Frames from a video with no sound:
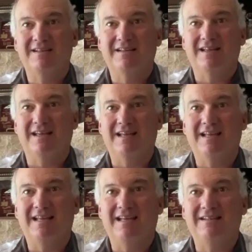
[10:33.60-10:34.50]

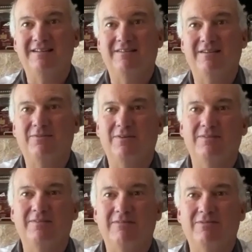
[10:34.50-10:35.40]
and
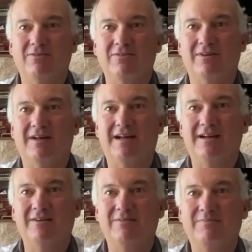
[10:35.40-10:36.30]
they would go a little
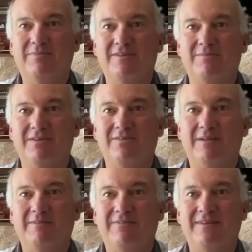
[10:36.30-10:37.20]
higher. It's because
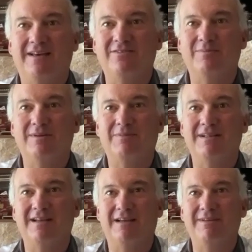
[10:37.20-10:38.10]
they'd be faster, but by the
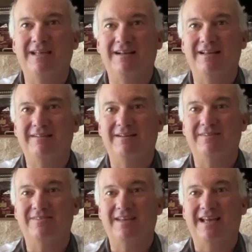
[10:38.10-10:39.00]
time we got
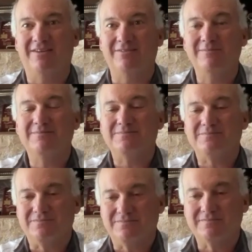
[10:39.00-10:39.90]
the sound,
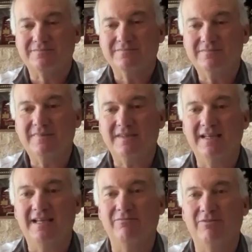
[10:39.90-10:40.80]

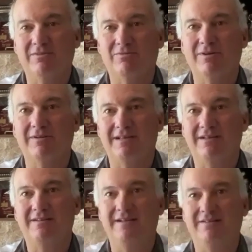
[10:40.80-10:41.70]
it
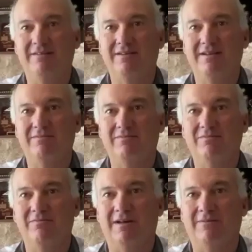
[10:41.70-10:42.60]
really did
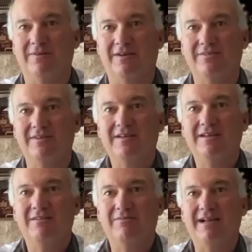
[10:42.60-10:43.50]
well for us.
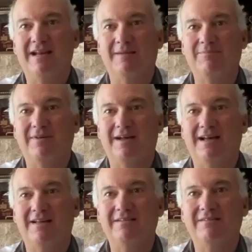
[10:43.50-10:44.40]
We ended up
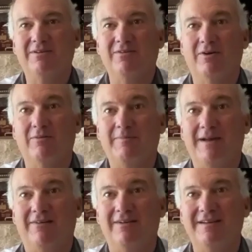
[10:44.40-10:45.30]
we were a little
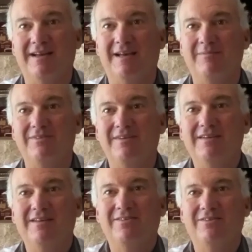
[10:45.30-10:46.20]
overpowered at times,
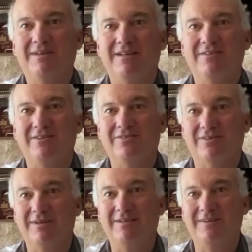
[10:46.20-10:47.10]
so we introduced a
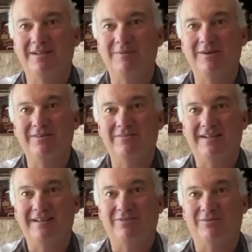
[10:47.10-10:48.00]
reef into the boat.
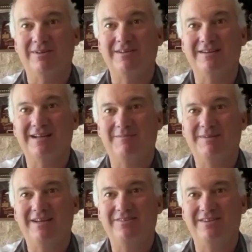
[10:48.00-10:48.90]
Found that was a really good
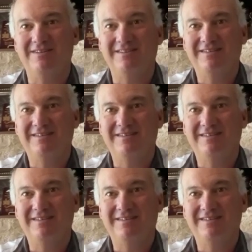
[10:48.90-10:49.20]
combination